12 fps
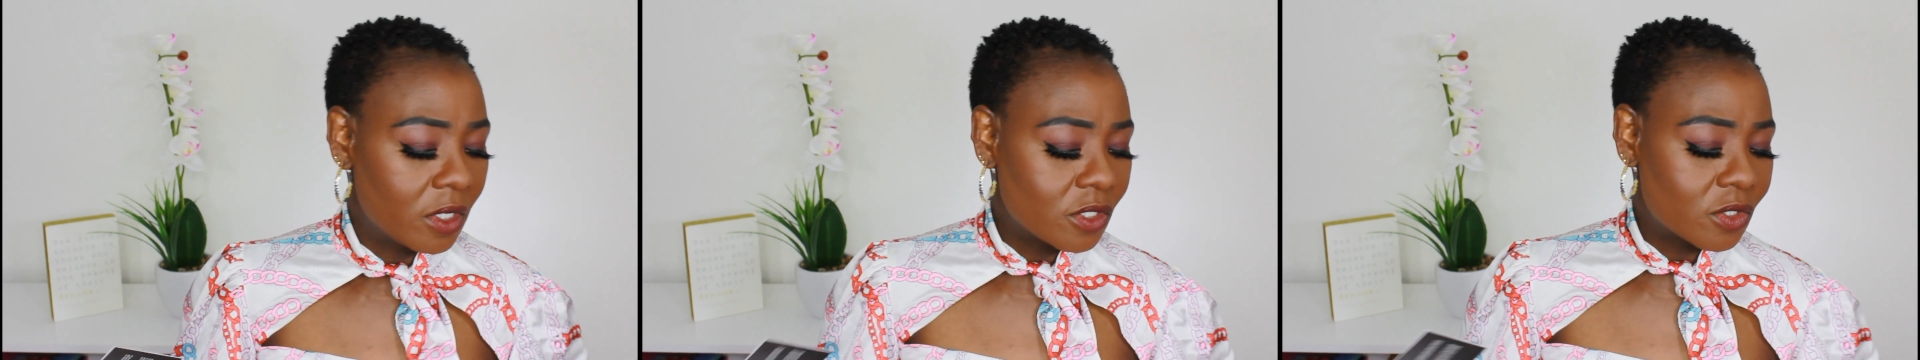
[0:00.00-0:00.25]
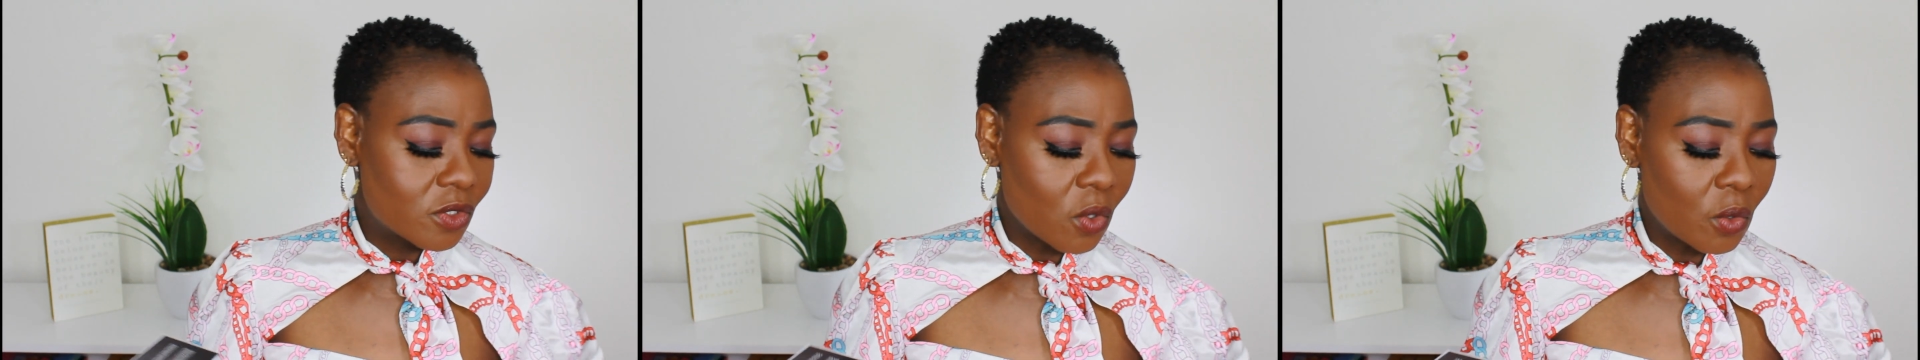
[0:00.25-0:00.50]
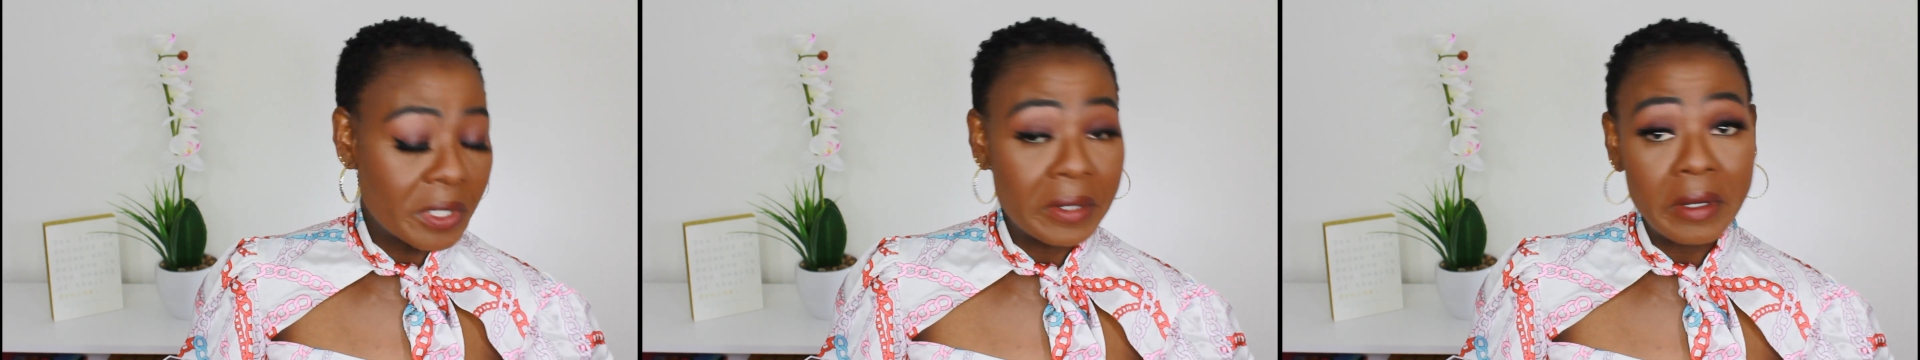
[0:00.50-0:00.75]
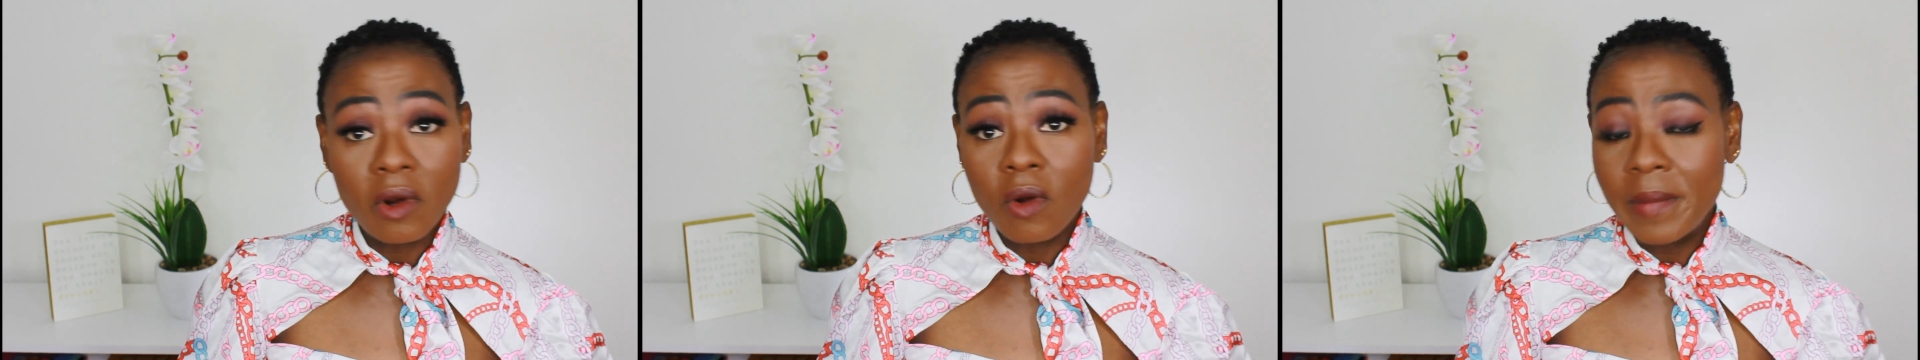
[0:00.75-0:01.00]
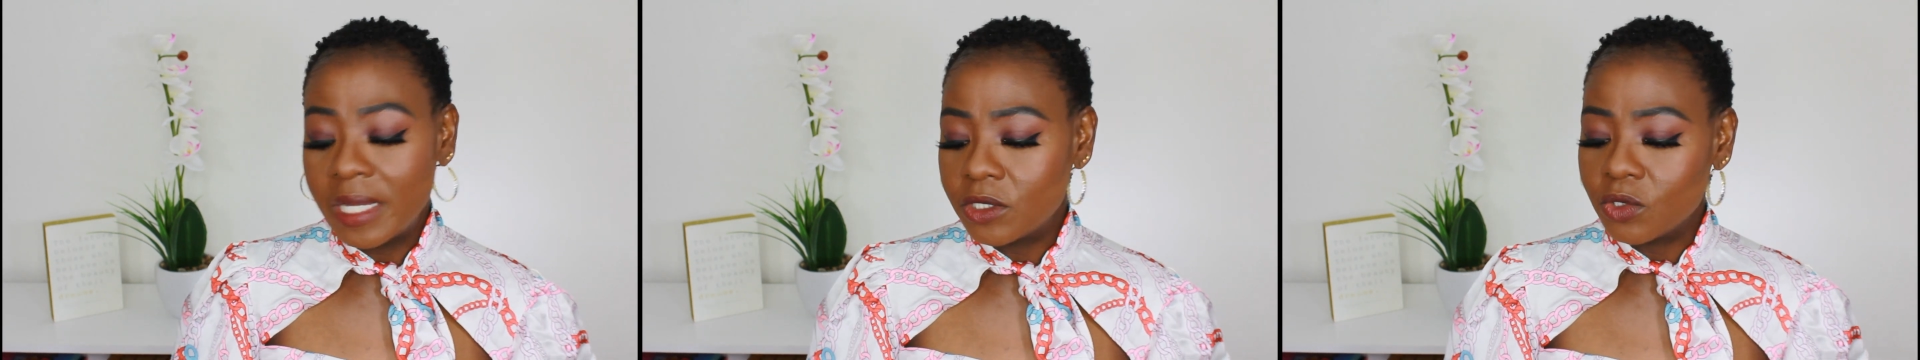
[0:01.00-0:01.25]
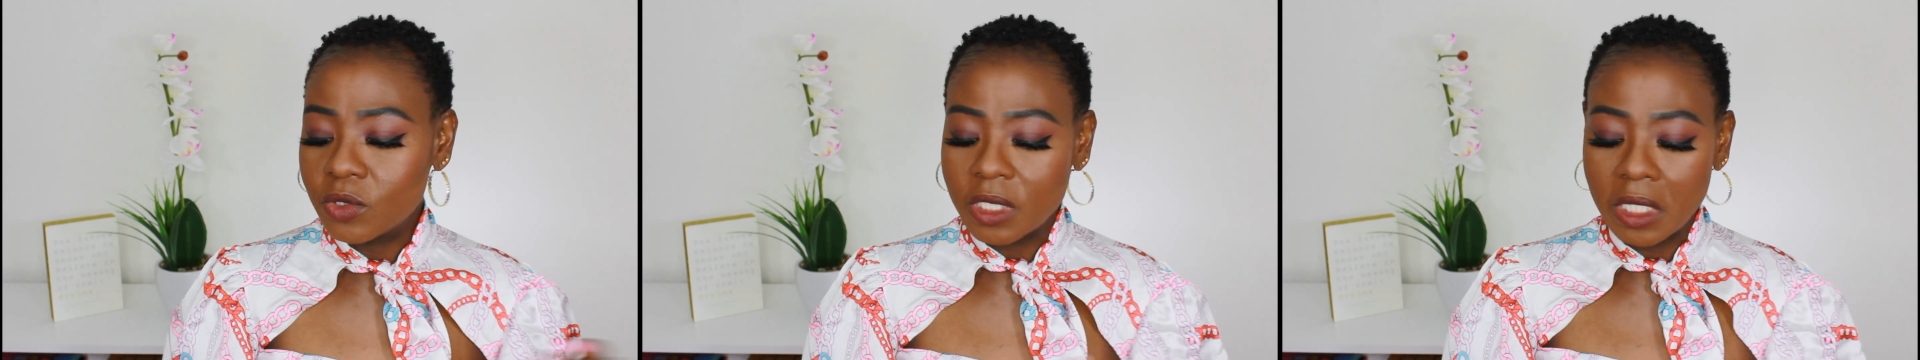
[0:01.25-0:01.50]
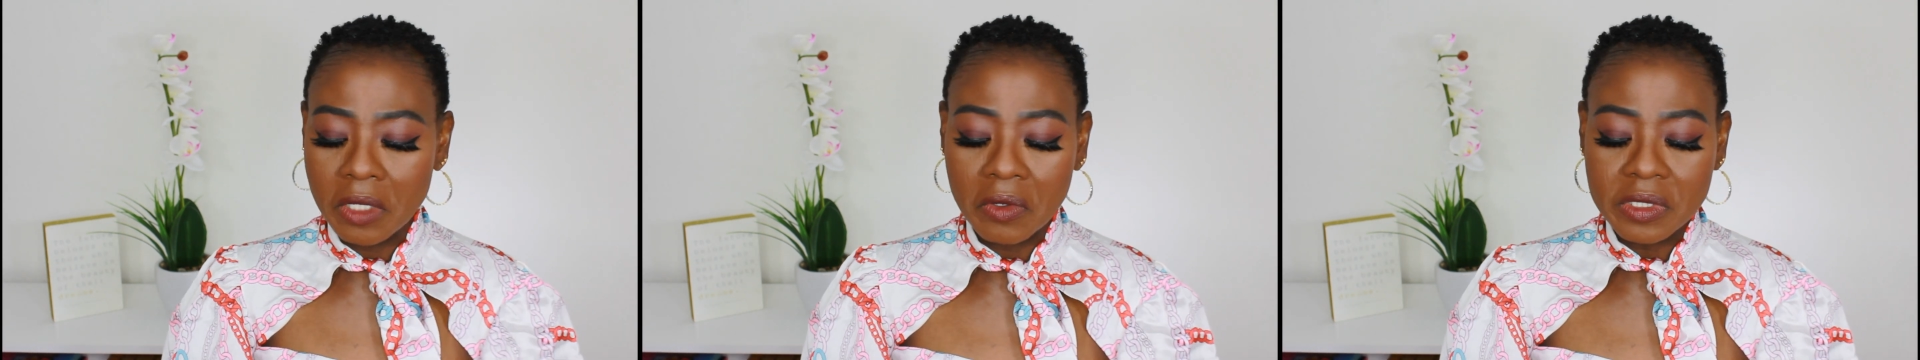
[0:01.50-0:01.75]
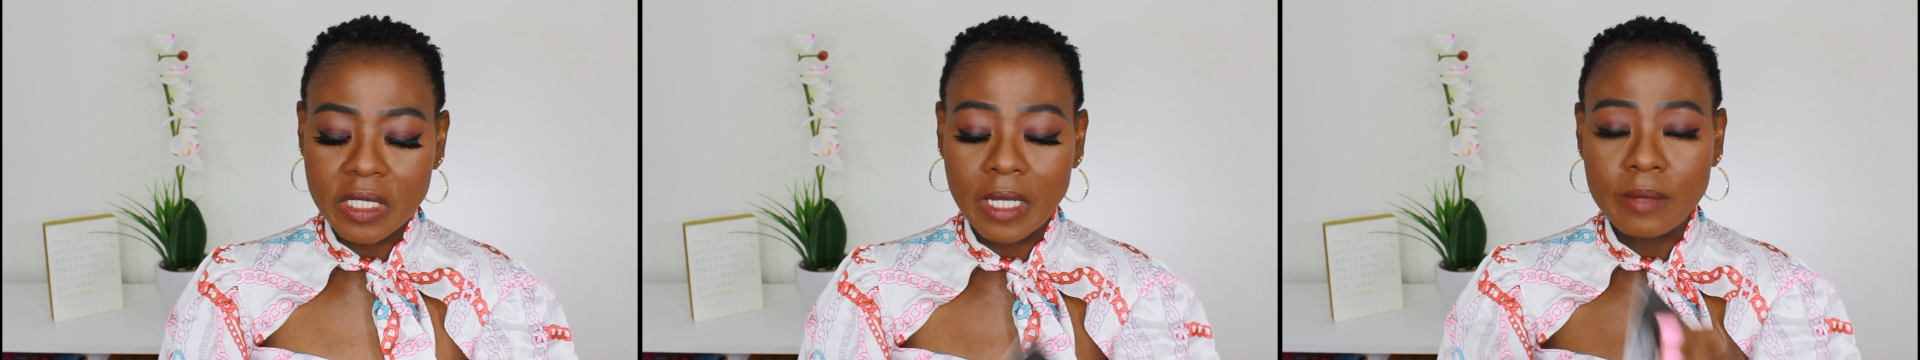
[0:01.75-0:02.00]
So they recommend you take your
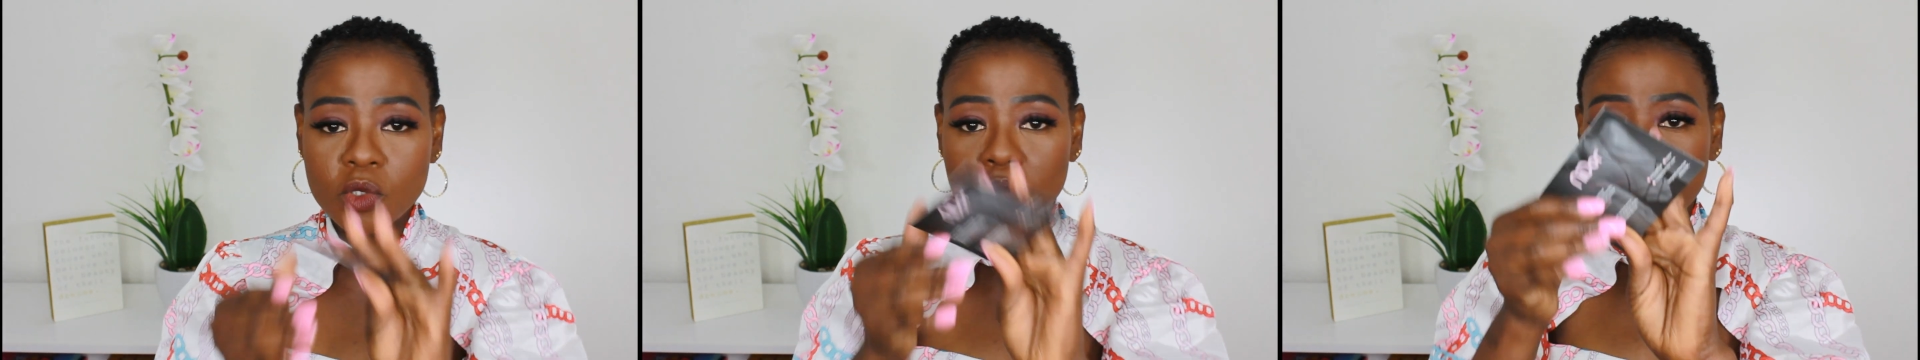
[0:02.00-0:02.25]
time to